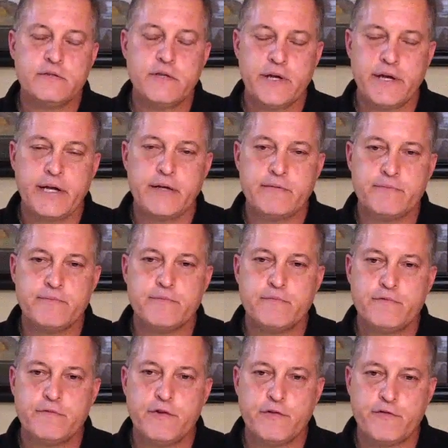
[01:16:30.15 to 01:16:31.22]
Um,
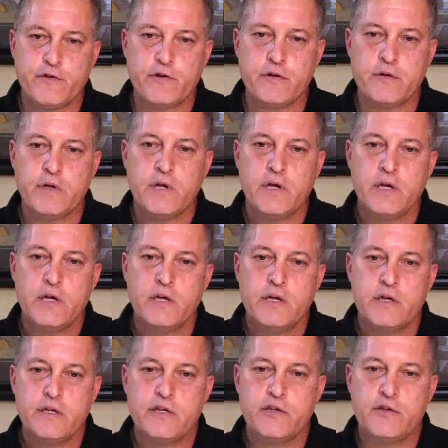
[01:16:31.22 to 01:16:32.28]
for, for
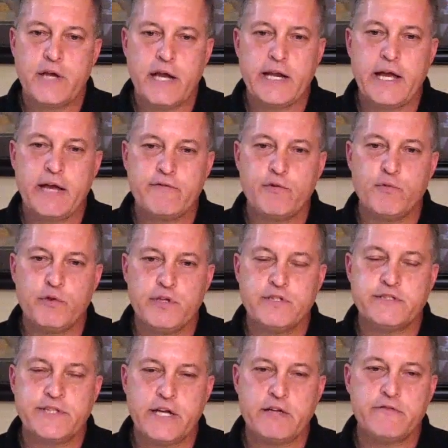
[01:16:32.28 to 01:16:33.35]
you got to have a really
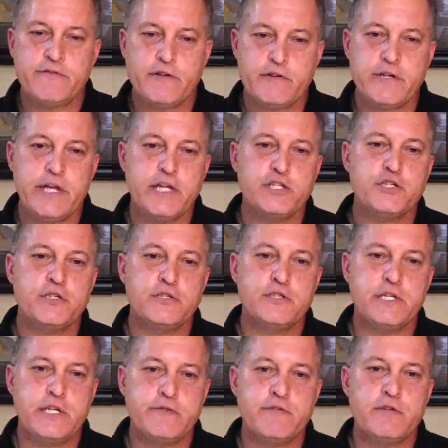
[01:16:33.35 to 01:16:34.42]
sound foundation
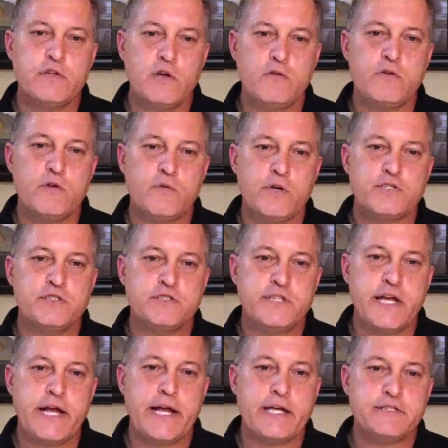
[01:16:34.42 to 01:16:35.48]
to even know the questions
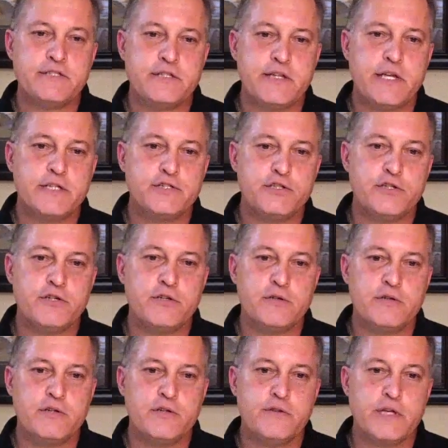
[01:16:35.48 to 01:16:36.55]
to ask that you're
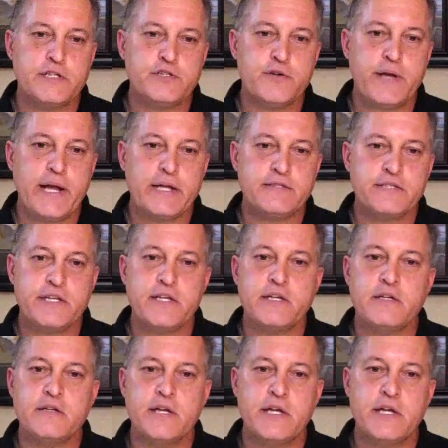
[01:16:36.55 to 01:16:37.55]
that you're asking,